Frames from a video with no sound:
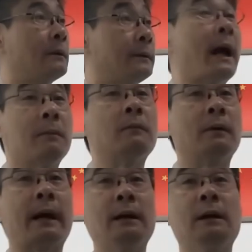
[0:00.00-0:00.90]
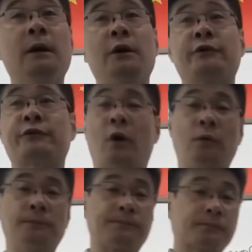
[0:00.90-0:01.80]
Yeah, okay.
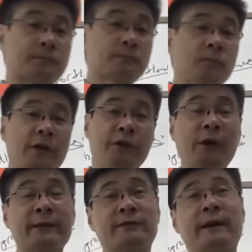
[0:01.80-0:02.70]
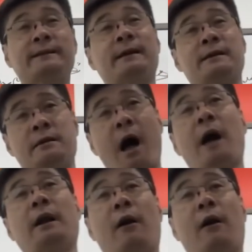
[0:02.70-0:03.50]
So the United States cannot